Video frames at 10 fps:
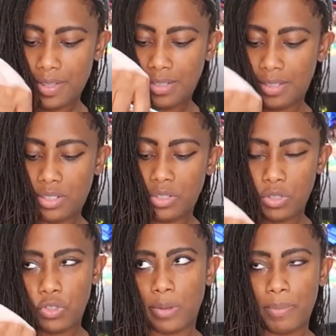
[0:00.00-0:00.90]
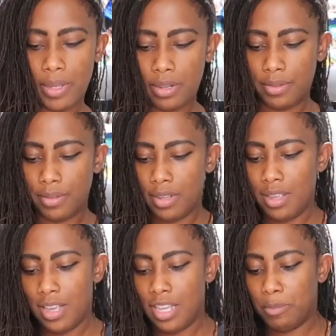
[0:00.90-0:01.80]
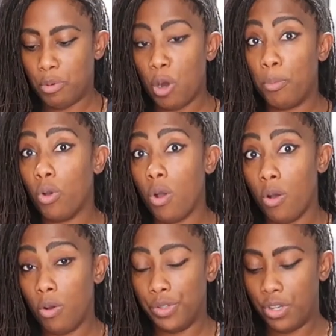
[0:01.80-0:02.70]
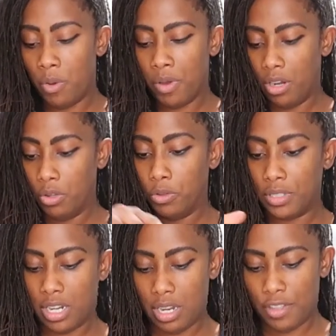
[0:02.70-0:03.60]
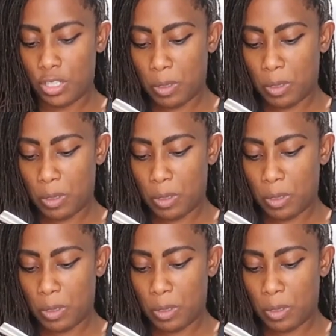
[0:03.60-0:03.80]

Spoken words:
Still dripping. It's purple gold. You don't want to lose any of this